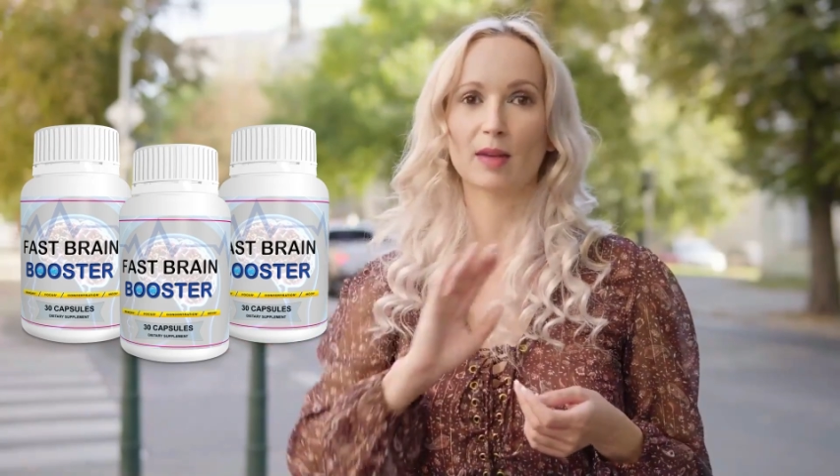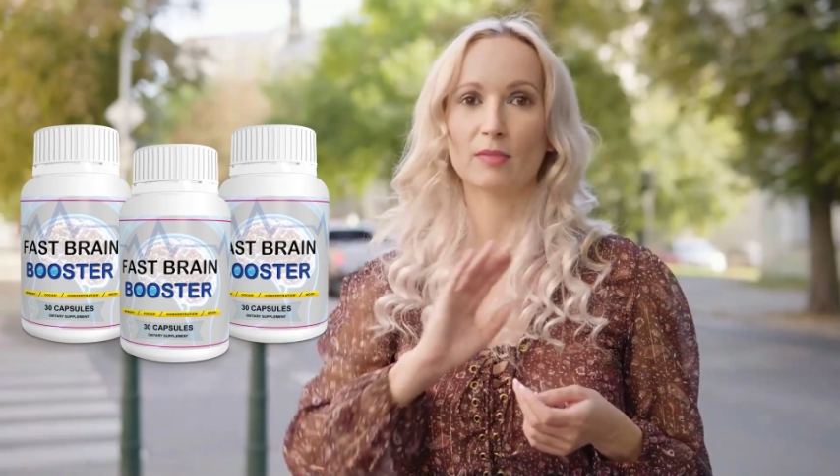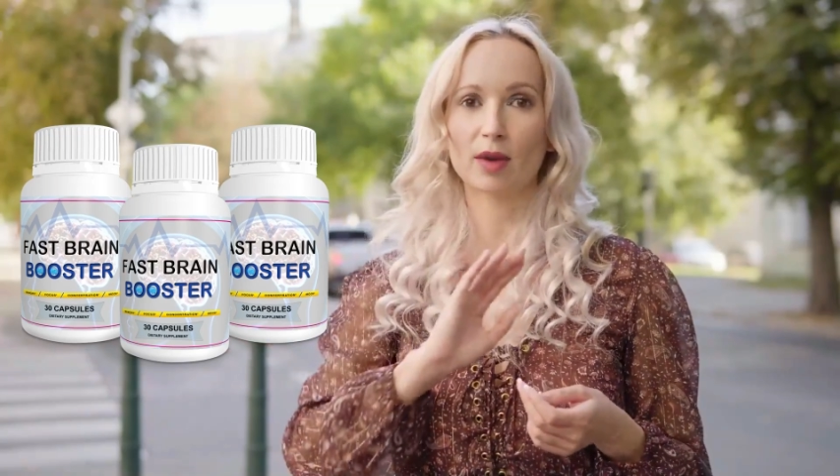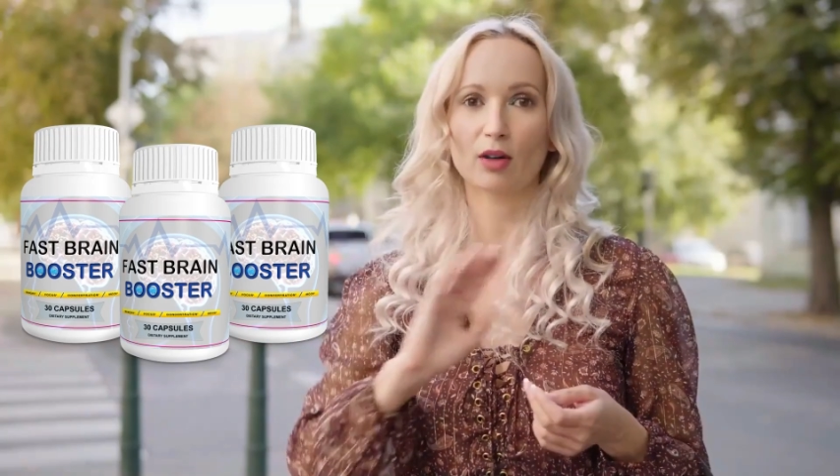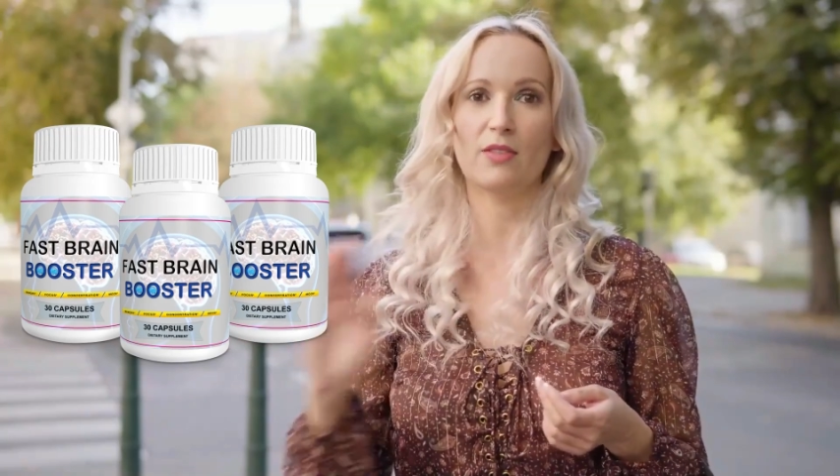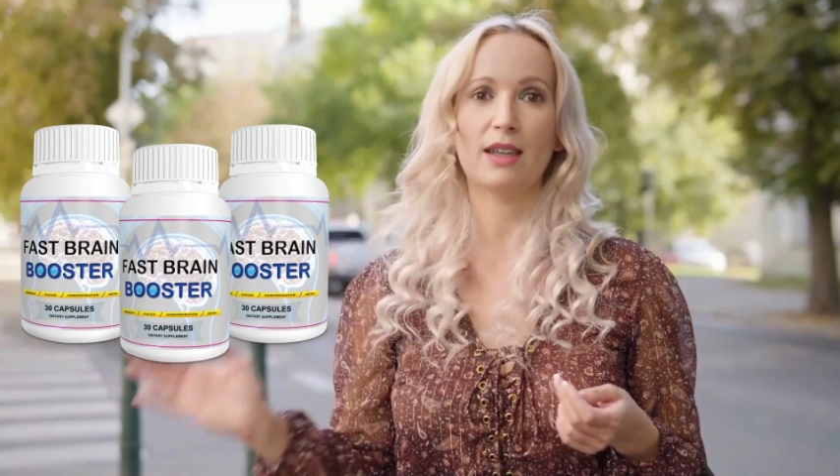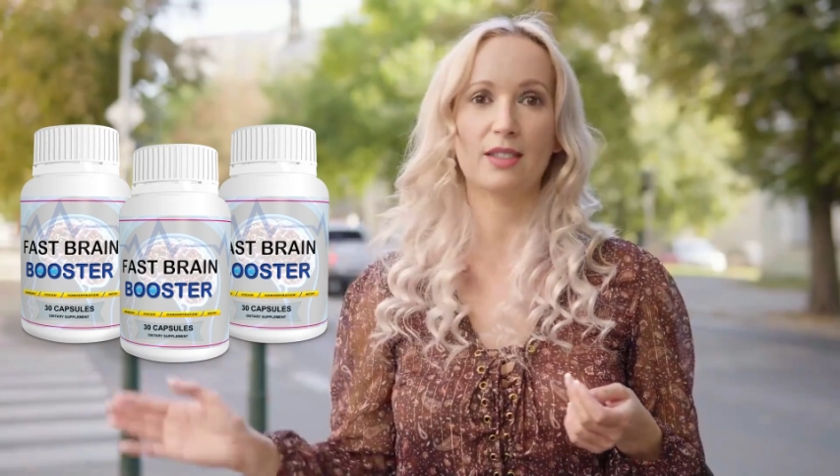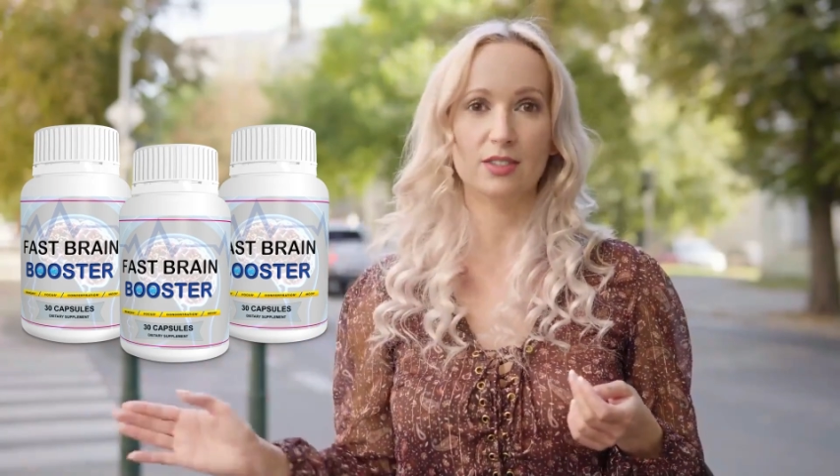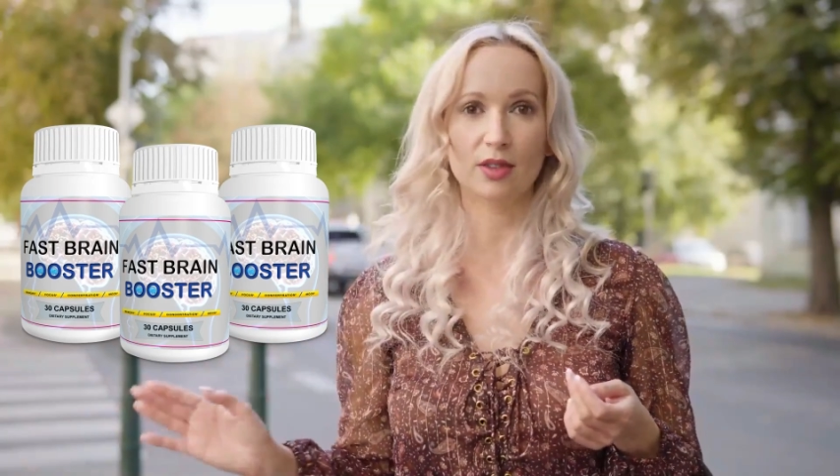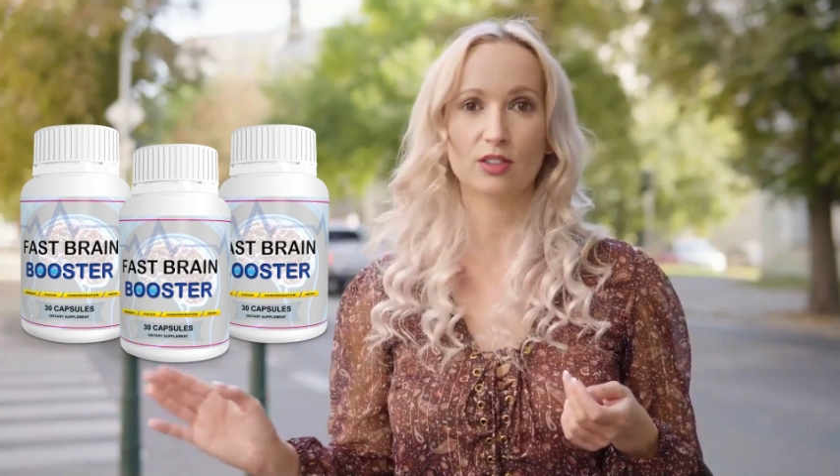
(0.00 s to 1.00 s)
I followed the
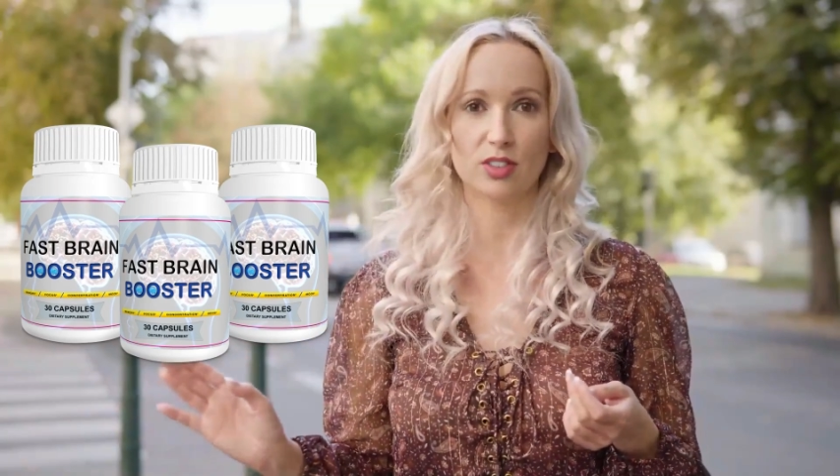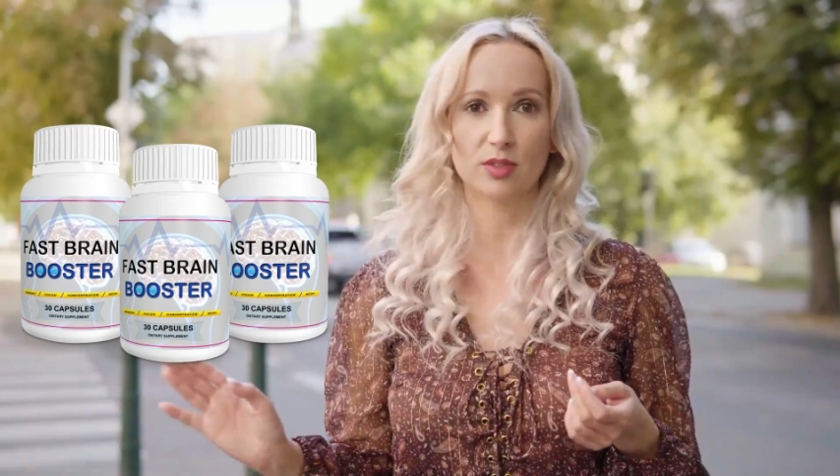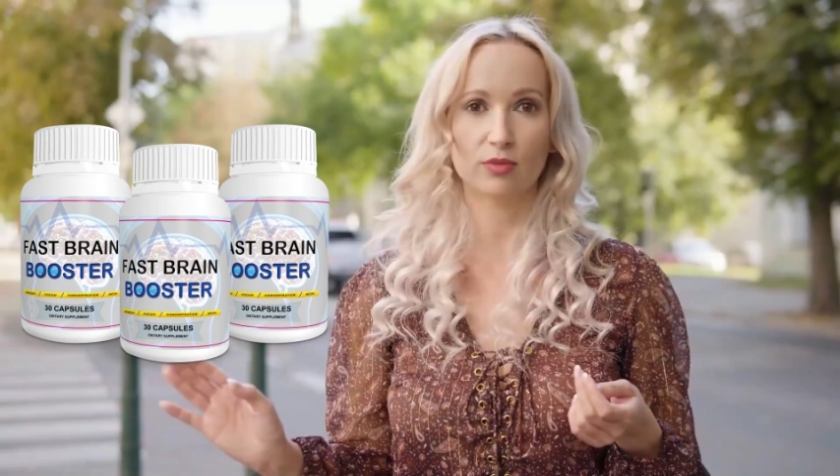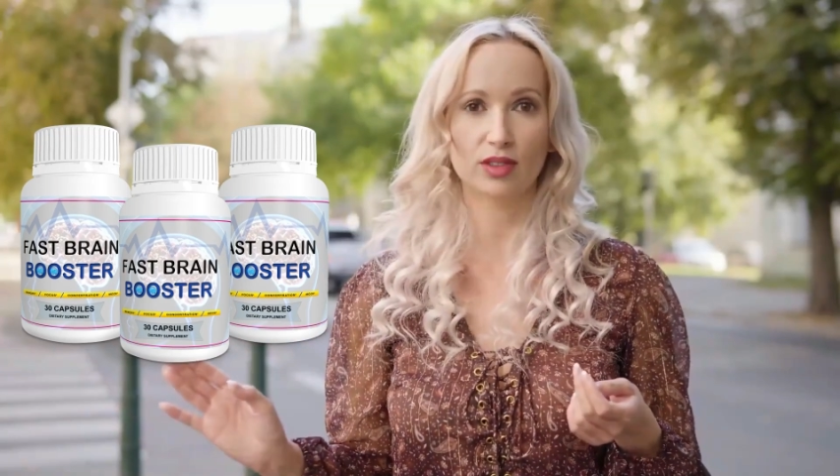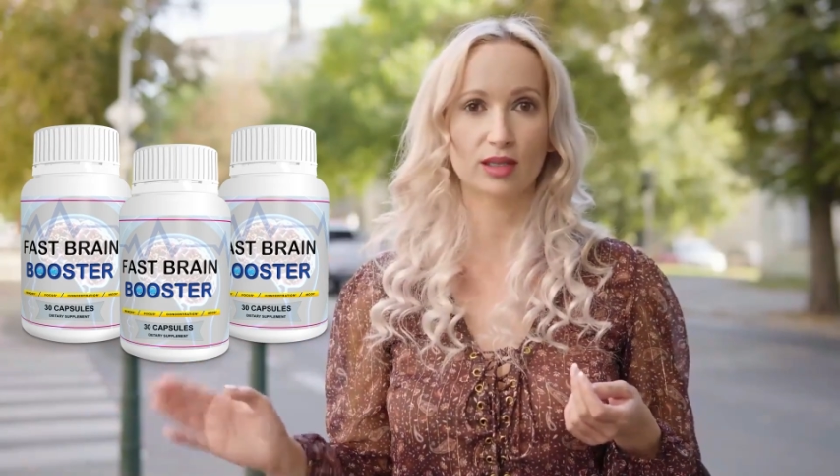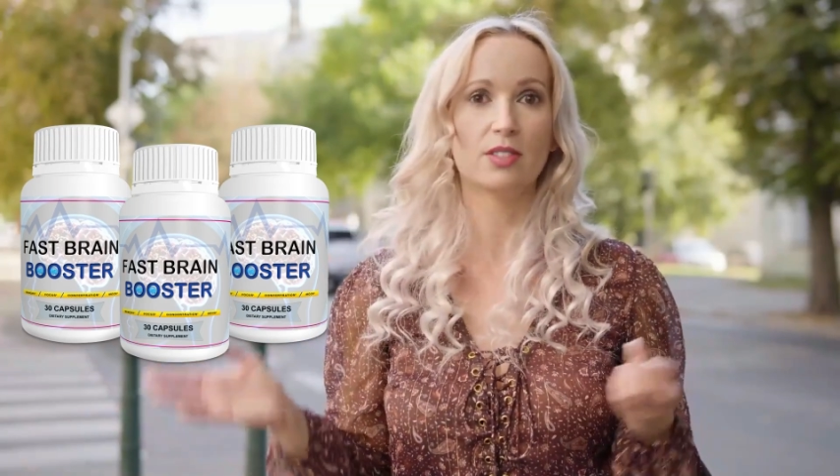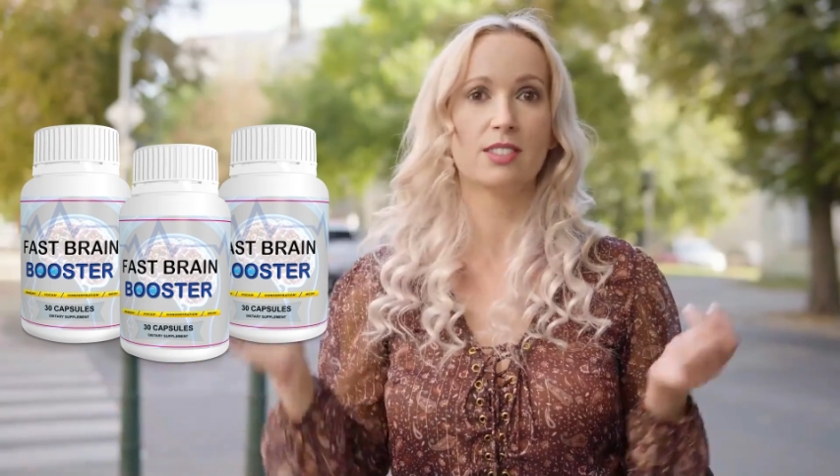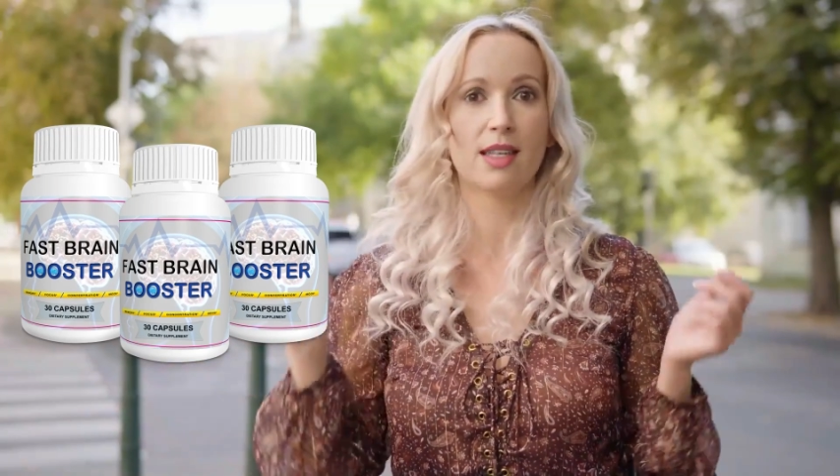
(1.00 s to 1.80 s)
instructions for use